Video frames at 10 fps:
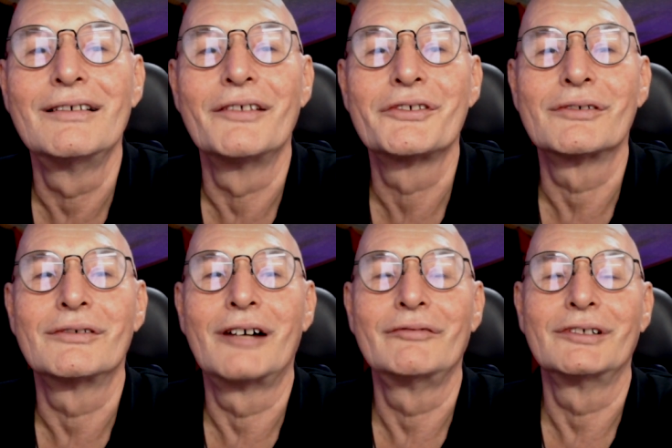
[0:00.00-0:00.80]
So
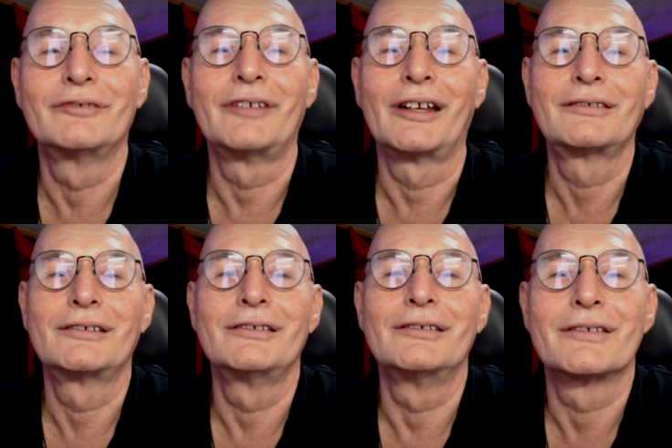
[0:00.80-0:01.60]
are we
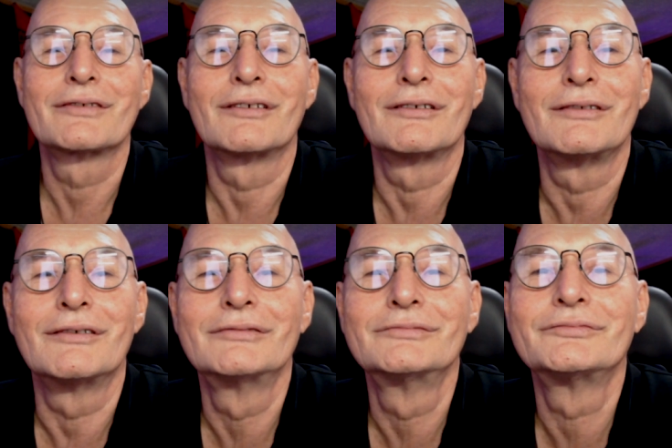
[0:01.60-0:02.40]
affected? Yes or no?